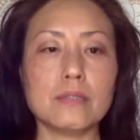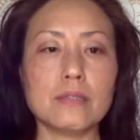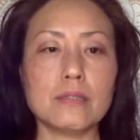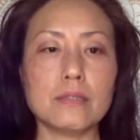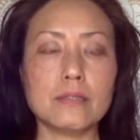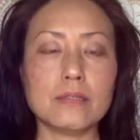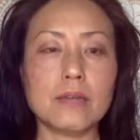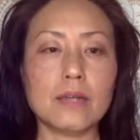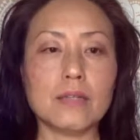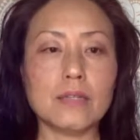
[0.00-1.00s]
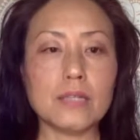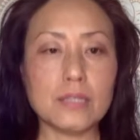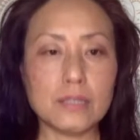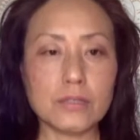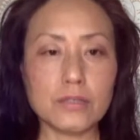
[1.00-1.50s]
is not
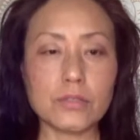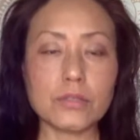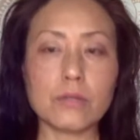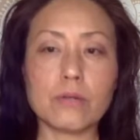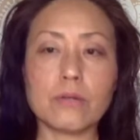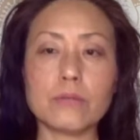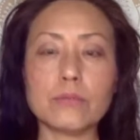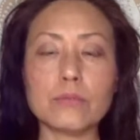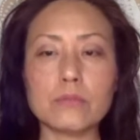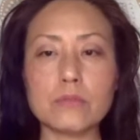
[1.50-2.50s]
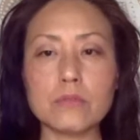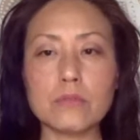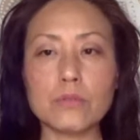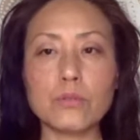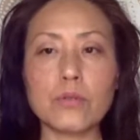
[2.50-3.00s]
linear. So,
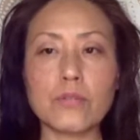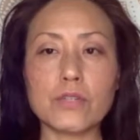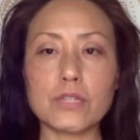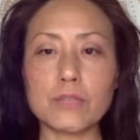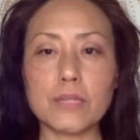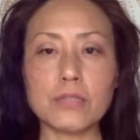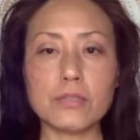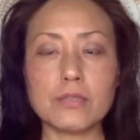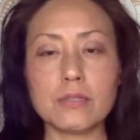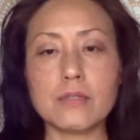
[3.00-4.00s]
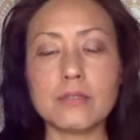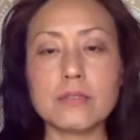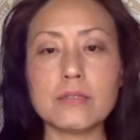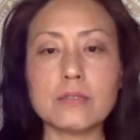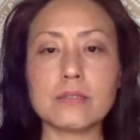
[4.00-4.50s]
whoever's meant to see
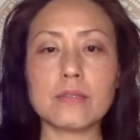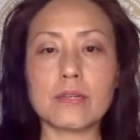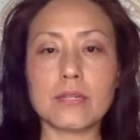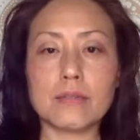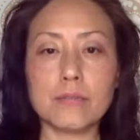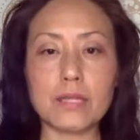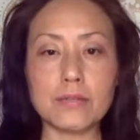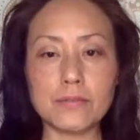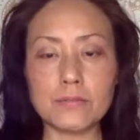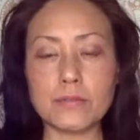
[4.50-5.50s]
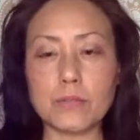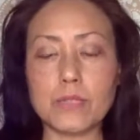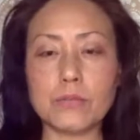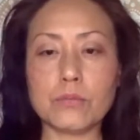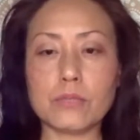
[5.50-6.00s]
this, that can benefit from
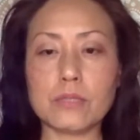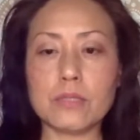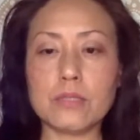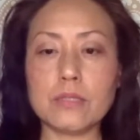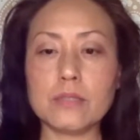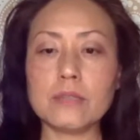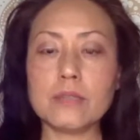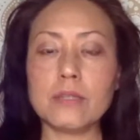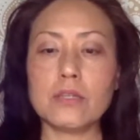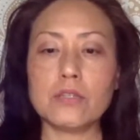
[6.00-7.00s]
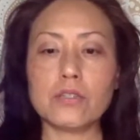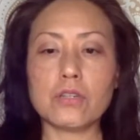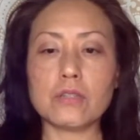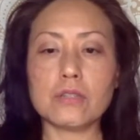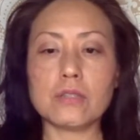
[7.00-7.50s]
it, will see it
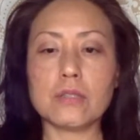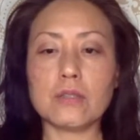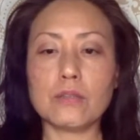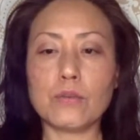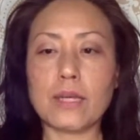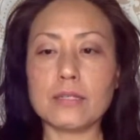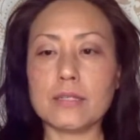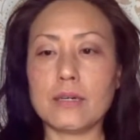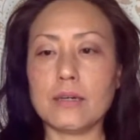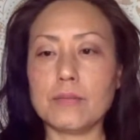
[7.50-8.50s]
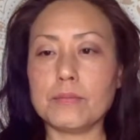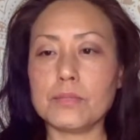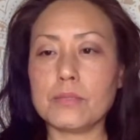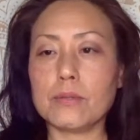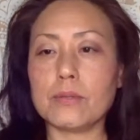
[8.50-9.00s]
just at the right time.
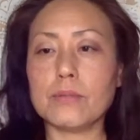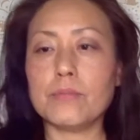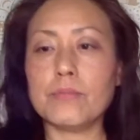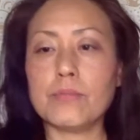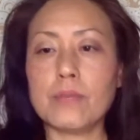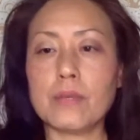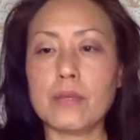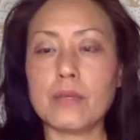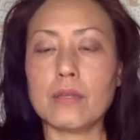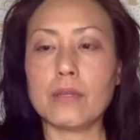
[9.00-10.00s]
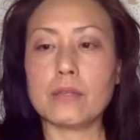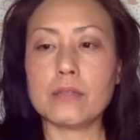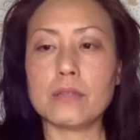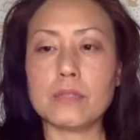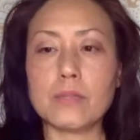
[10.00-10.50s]
So that's
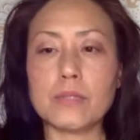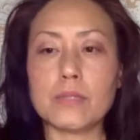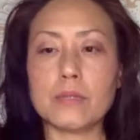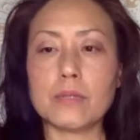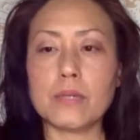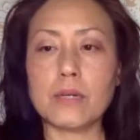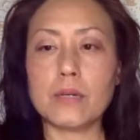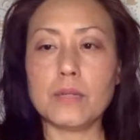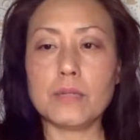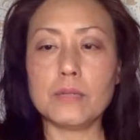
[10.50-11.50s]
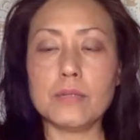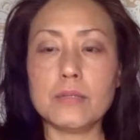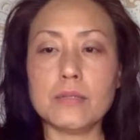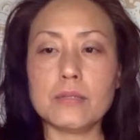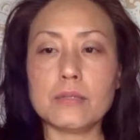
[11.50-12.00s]
the space I'm coming
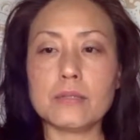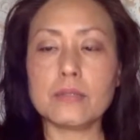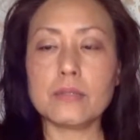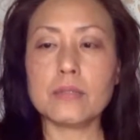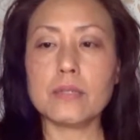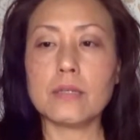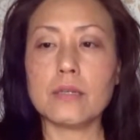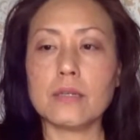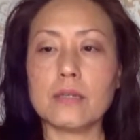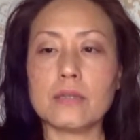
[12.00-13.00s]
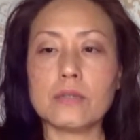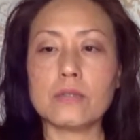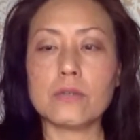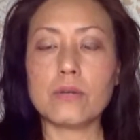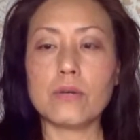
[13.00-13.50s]
with.
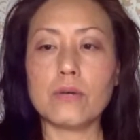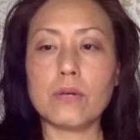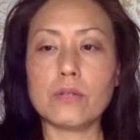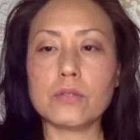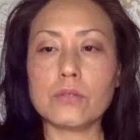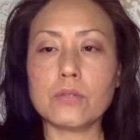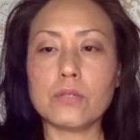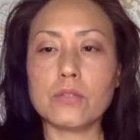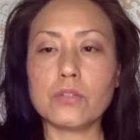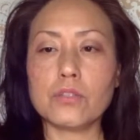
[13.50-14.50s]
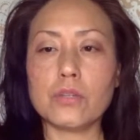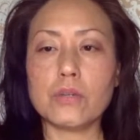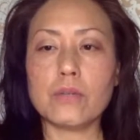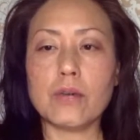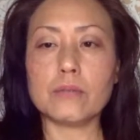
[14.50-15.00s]
So I just wanted to share
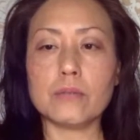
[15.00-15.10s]
that